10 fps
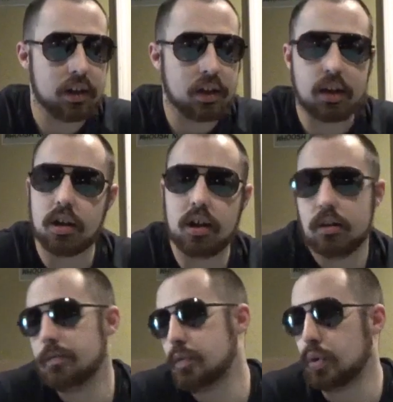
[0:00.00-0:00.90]
And
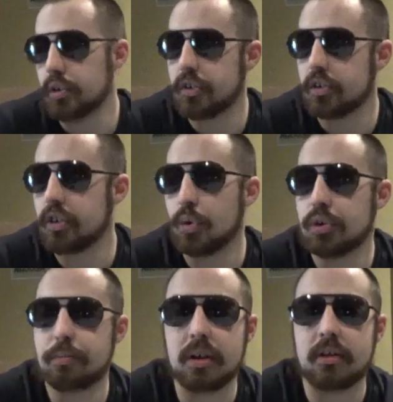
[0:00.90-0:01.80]
of course, there's always
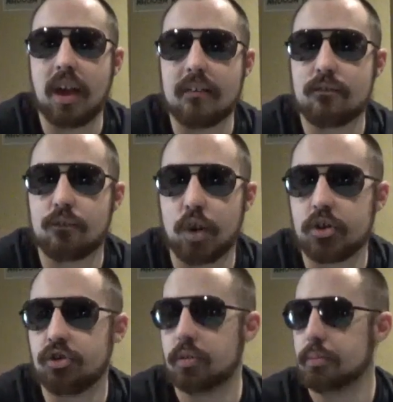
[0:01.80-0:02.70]
been that
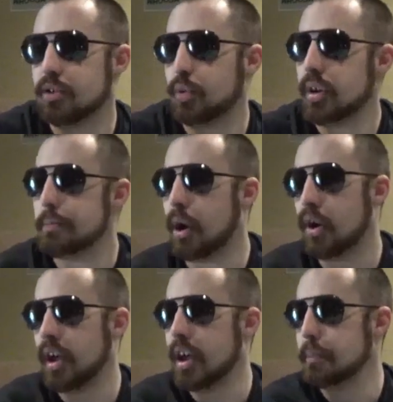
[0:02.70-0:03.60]
friction between Paul
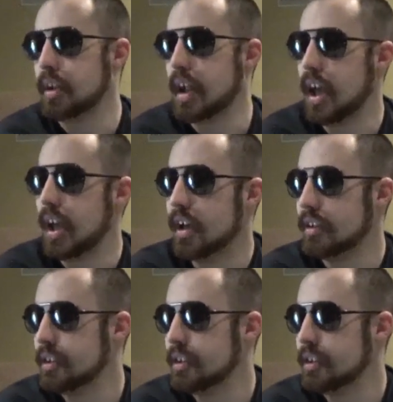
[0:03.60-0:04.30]
Heyman and